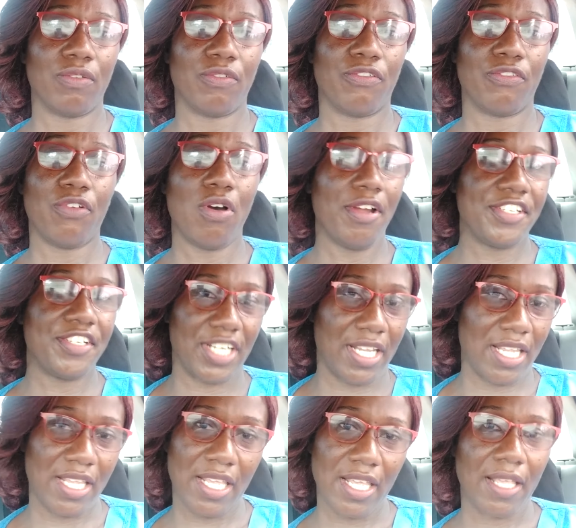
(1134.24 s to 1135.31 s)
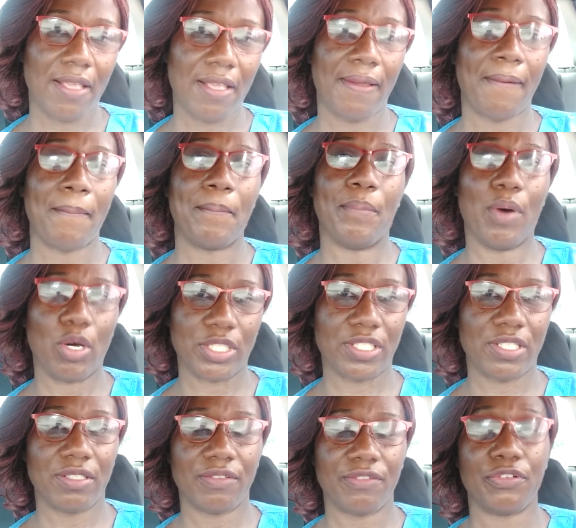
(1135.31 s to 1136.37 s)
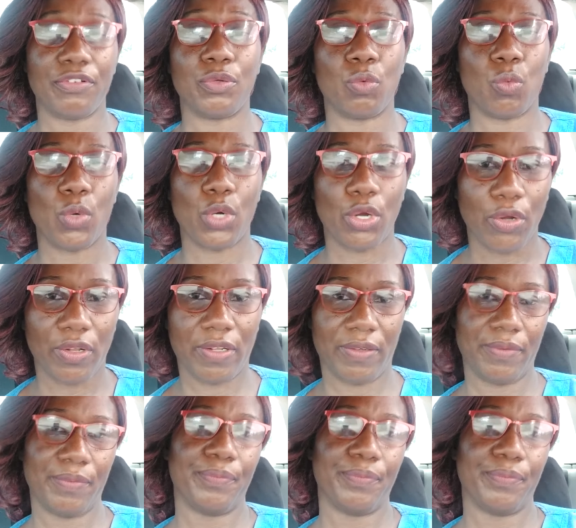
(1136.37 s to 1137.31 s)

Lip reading: for JA, but for the world.